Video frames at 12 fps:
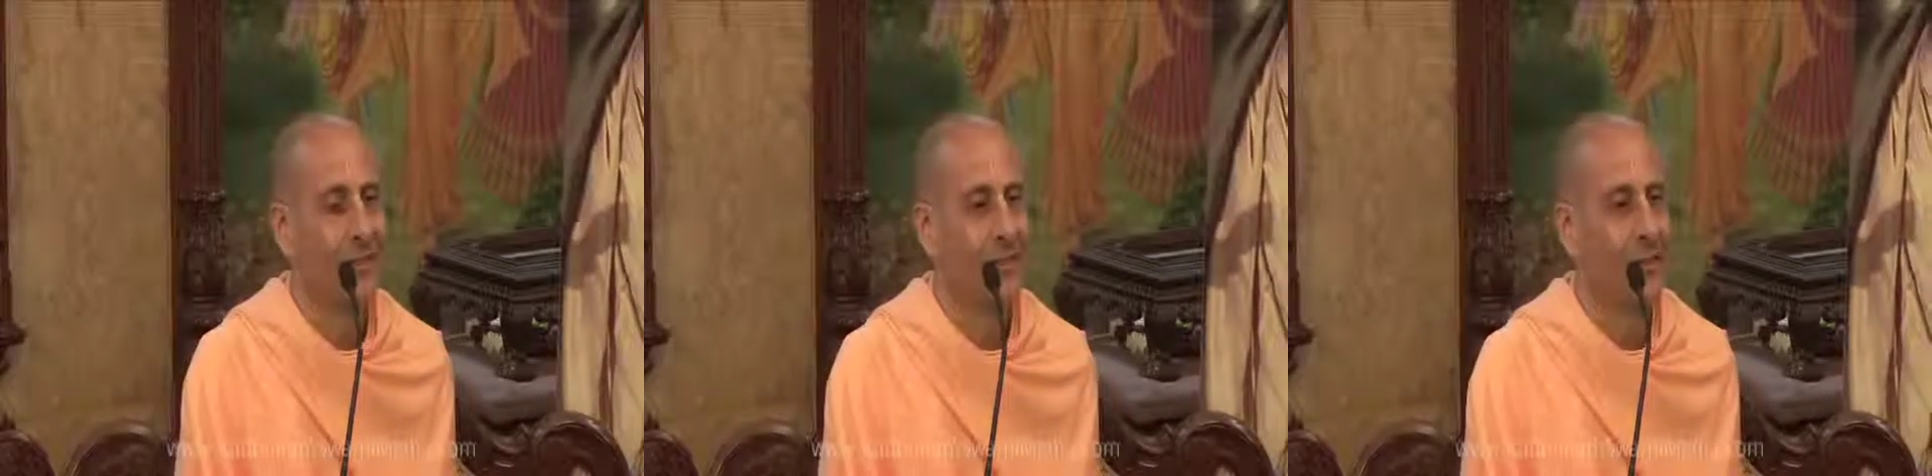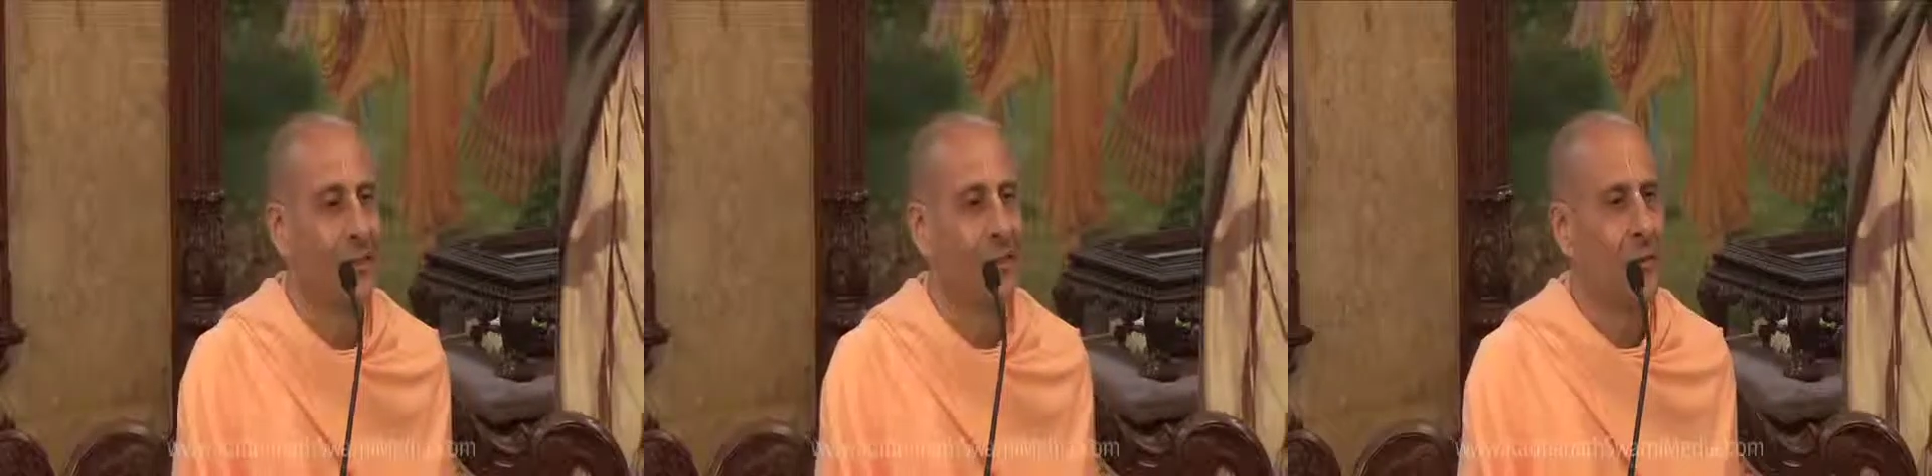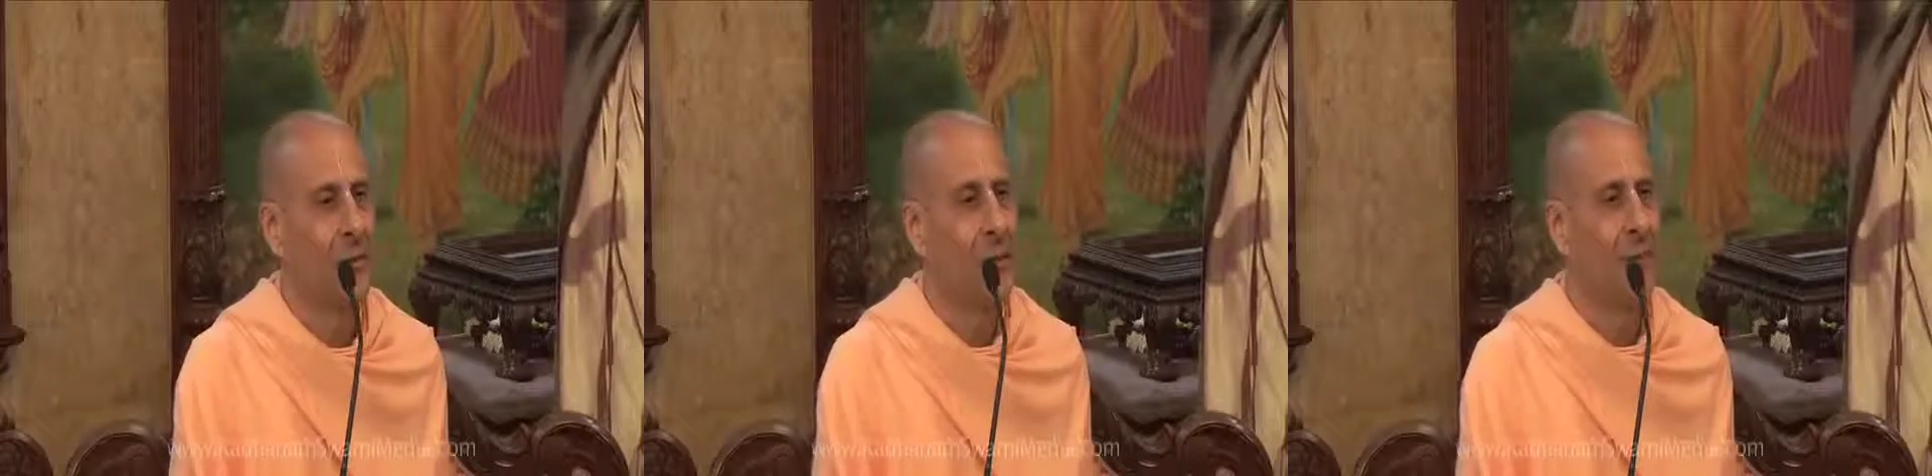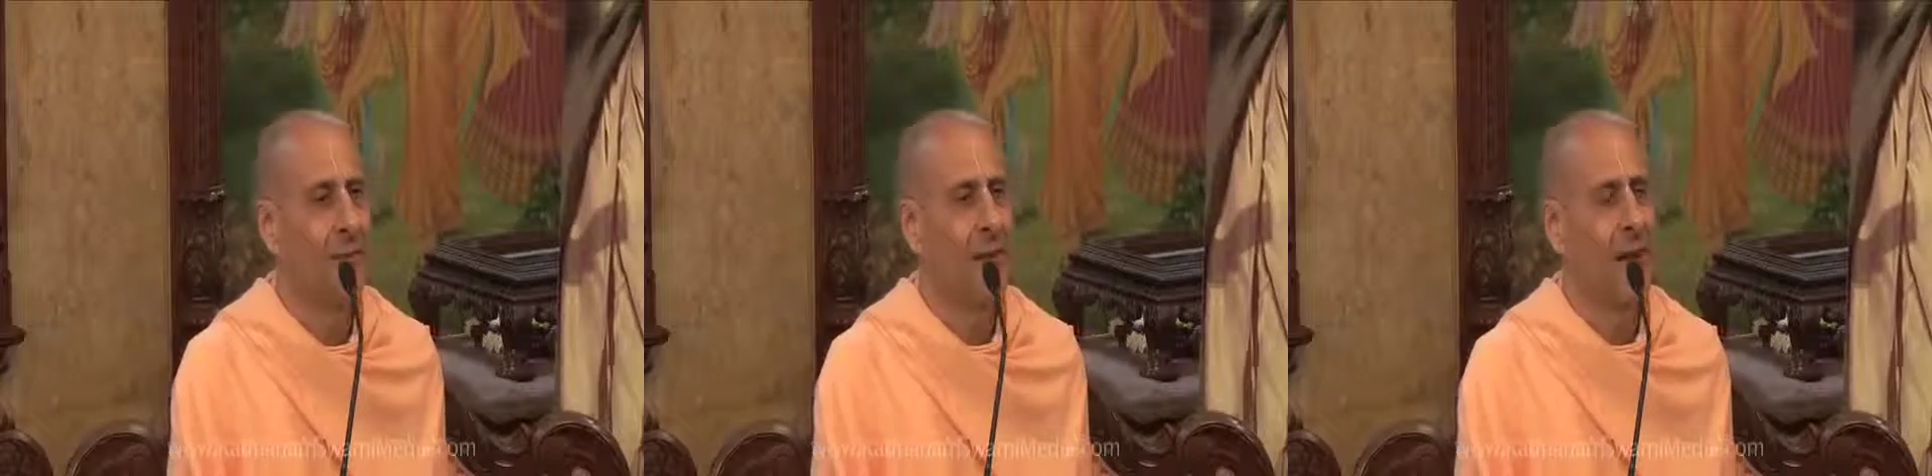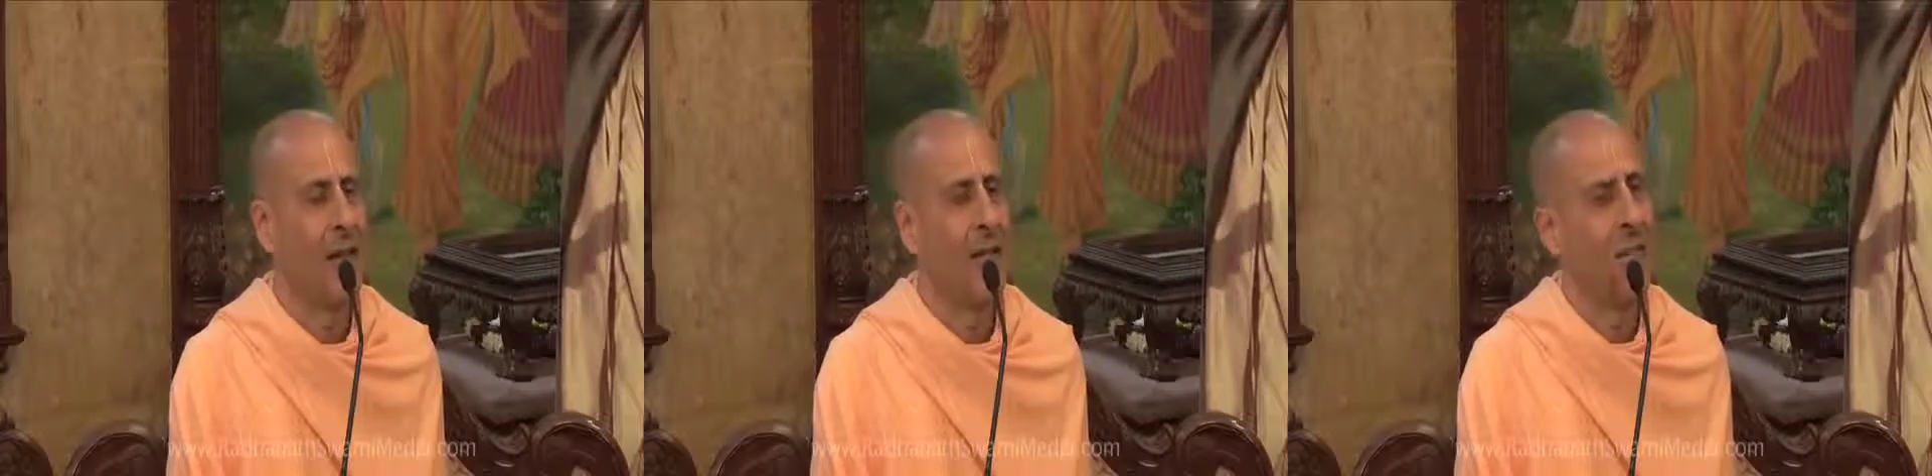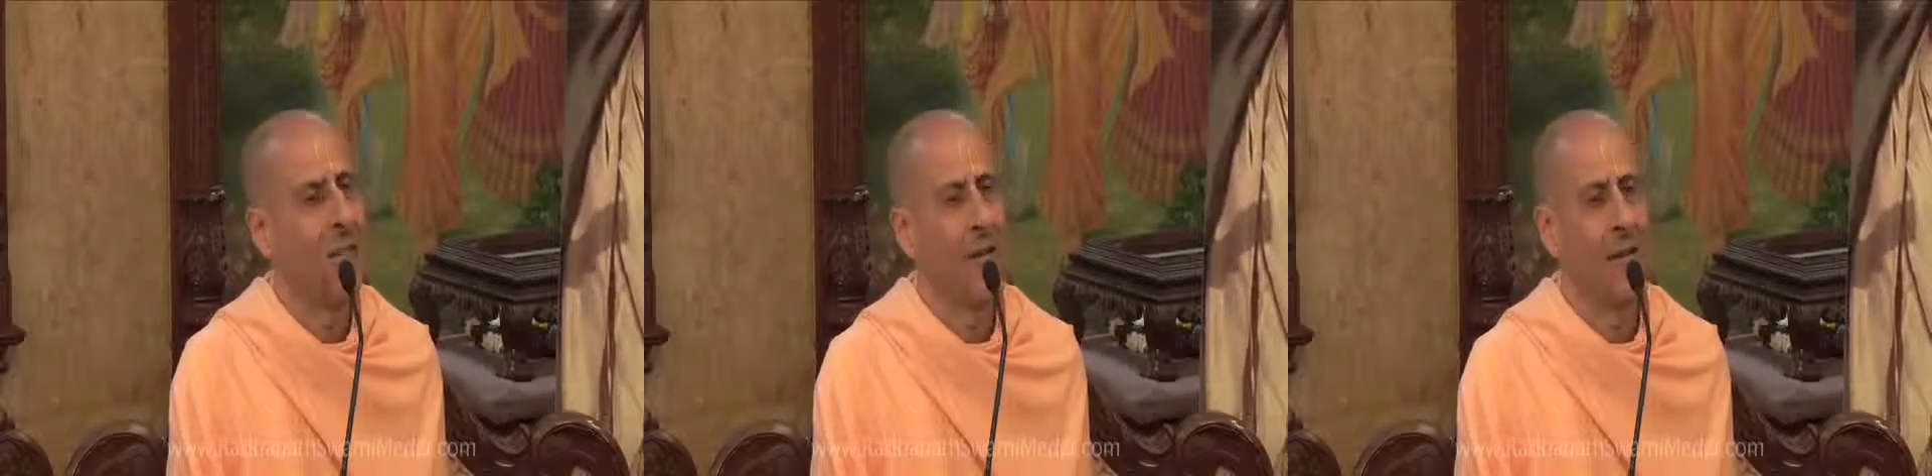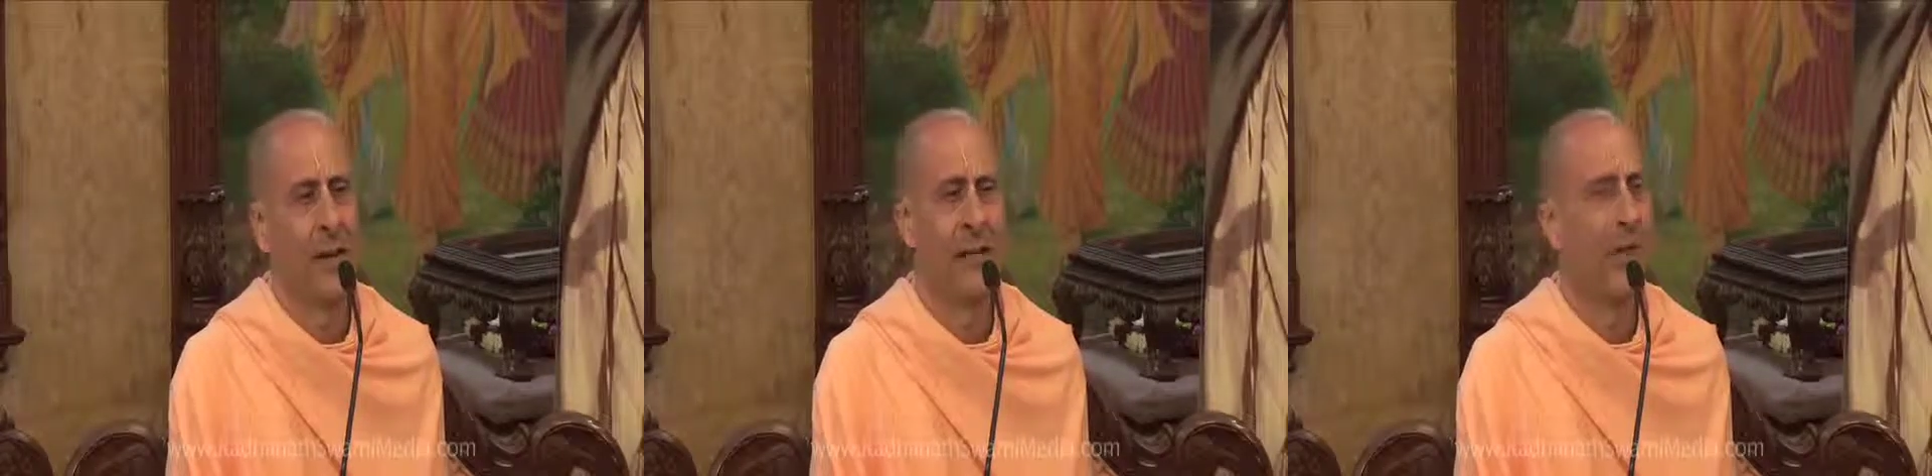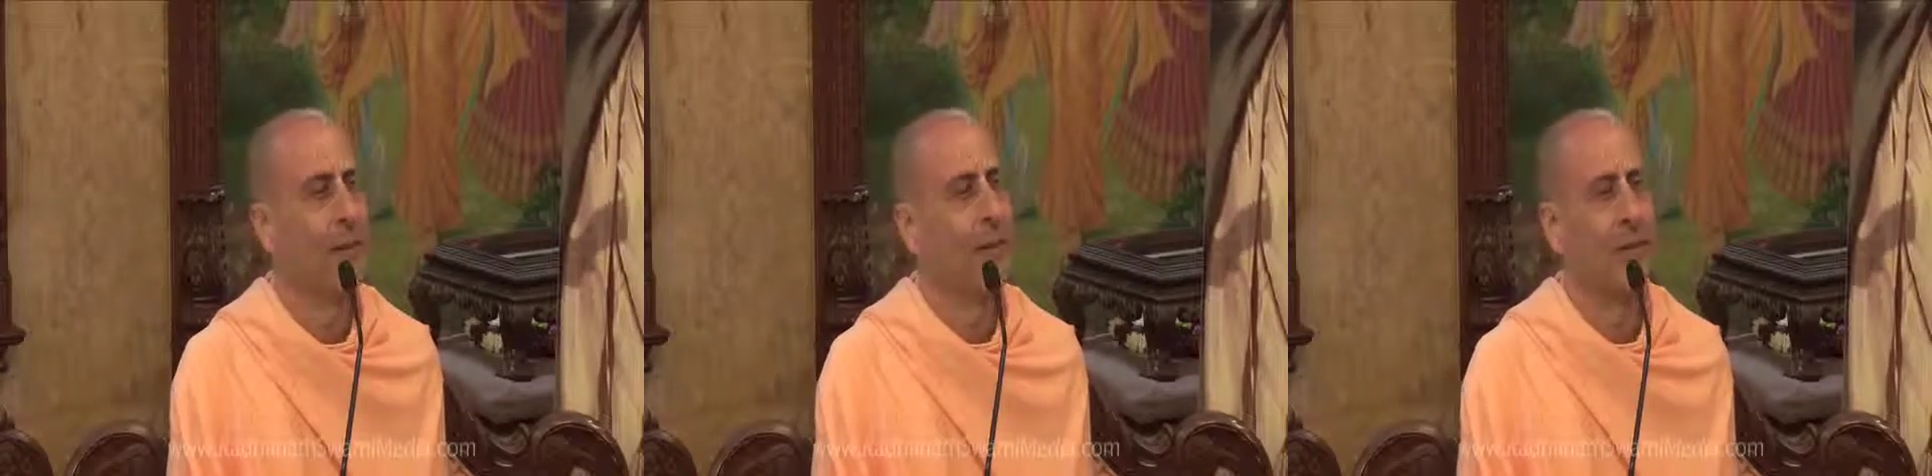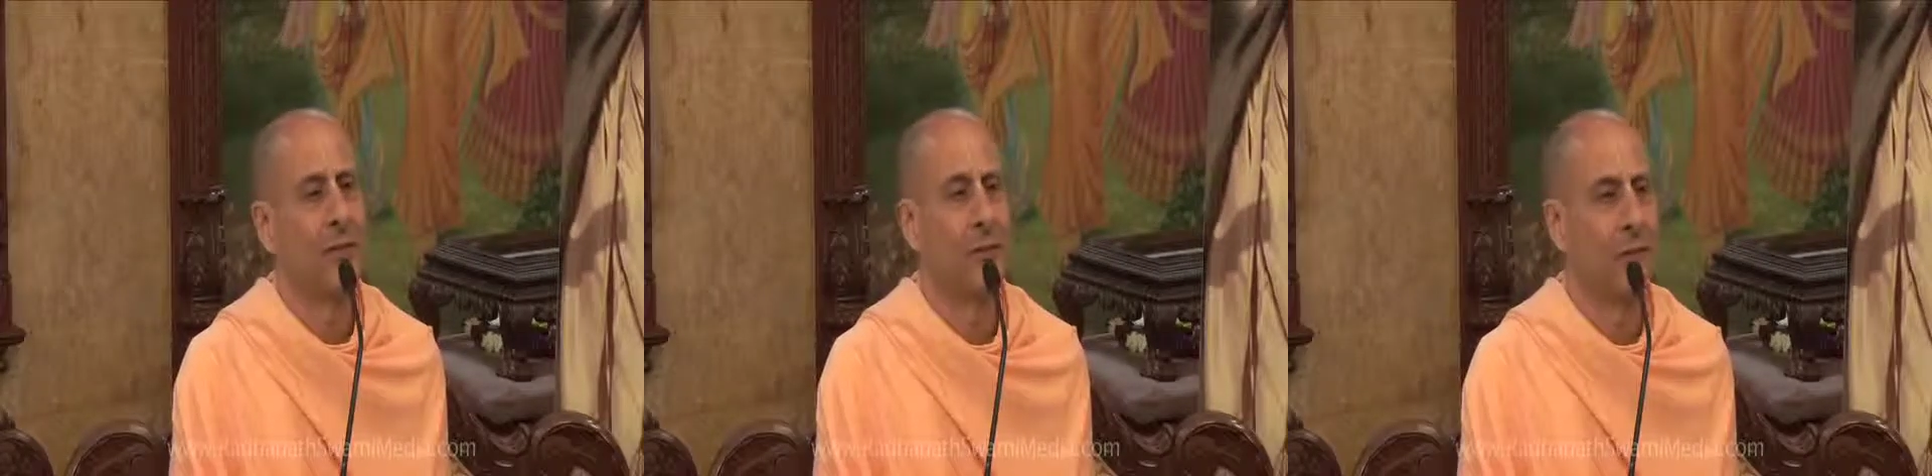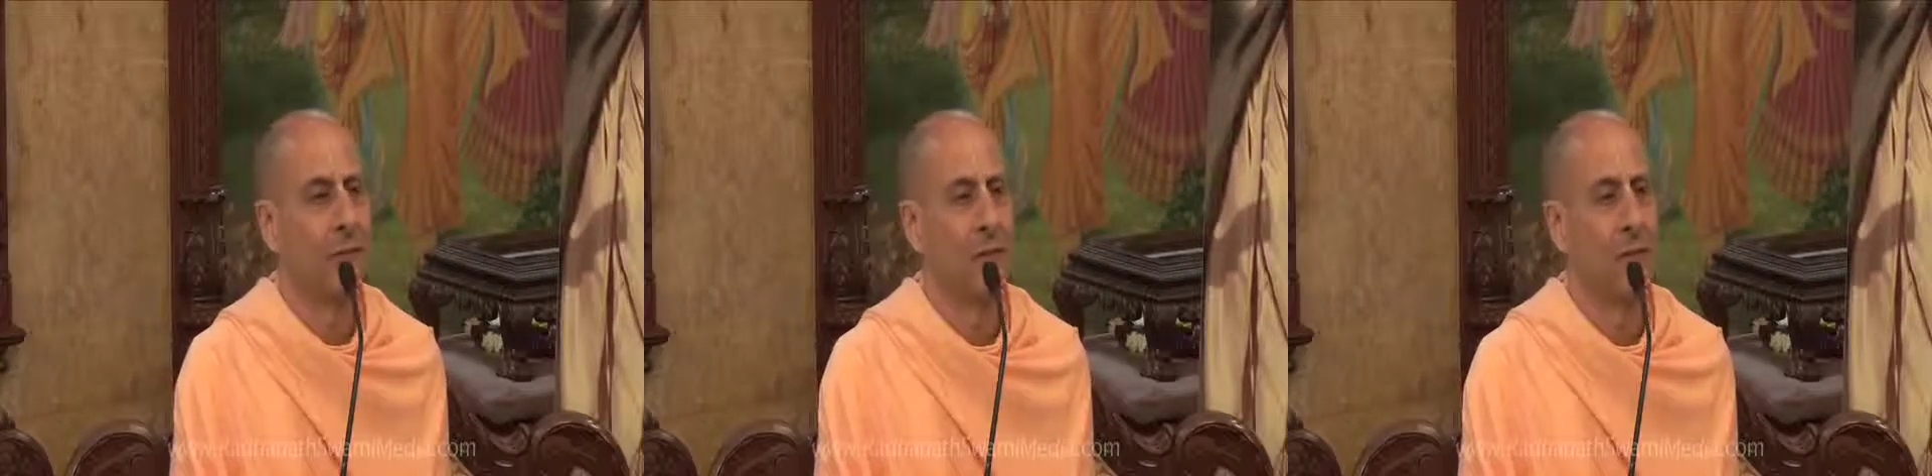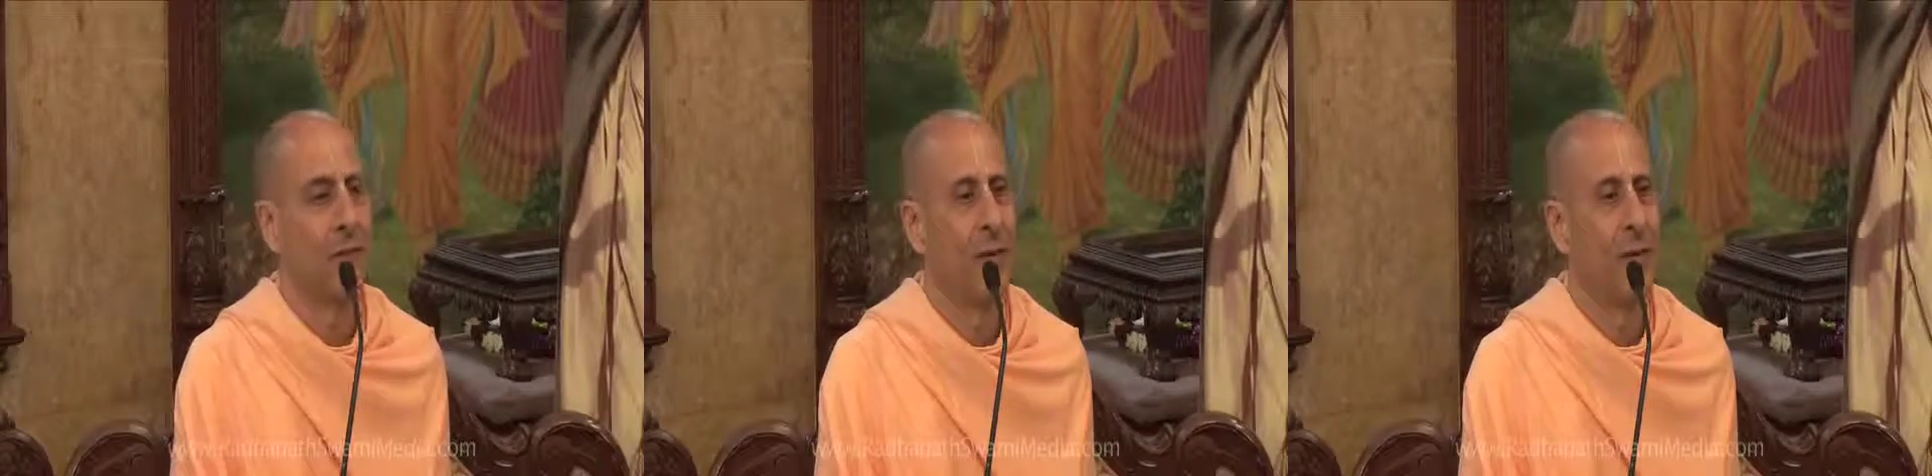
So from that time and many other instances,